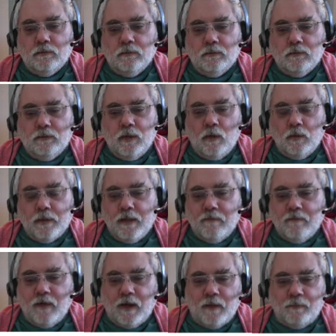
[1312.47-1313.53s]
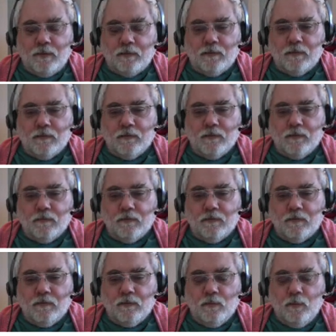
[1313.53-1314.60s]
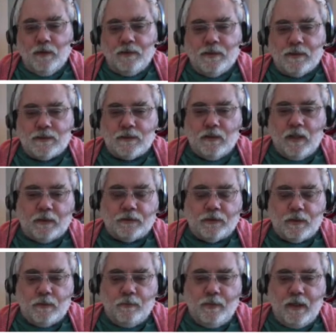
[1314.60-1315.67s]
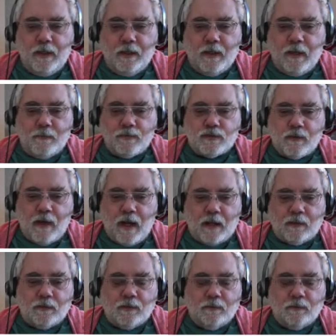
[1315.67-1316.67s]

don't give up with this lecture being abstract.